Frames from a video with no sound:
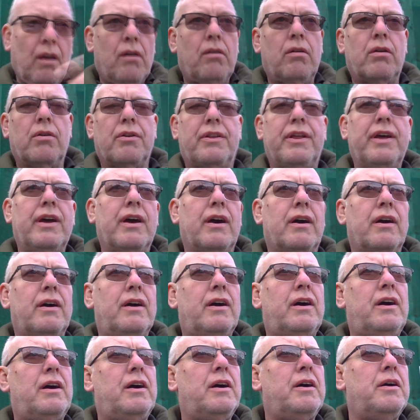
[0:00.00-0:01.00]
Oh dear.
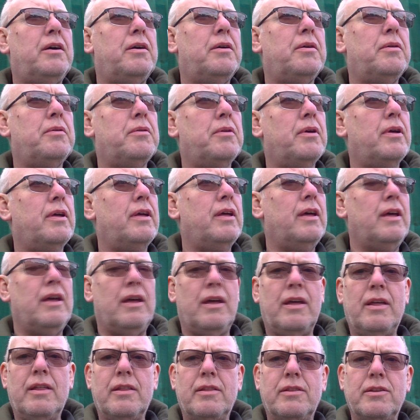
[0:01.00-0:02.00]

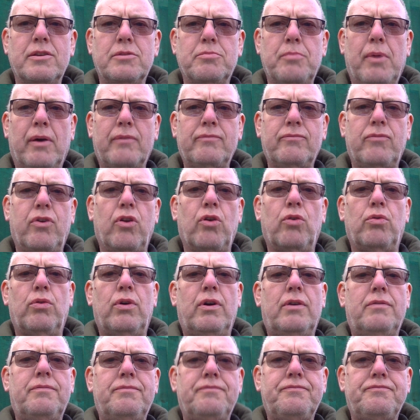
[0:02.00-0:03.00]
This man flew.
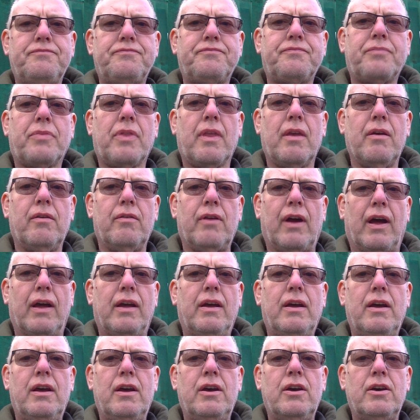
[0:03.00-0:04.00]
Right.
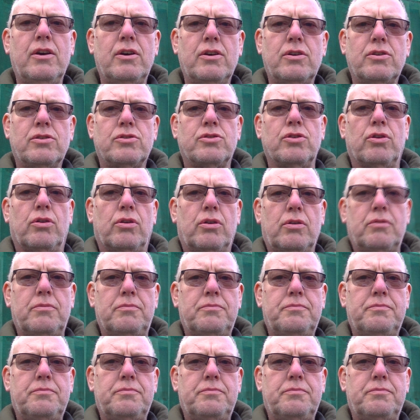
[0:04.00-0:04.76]
So,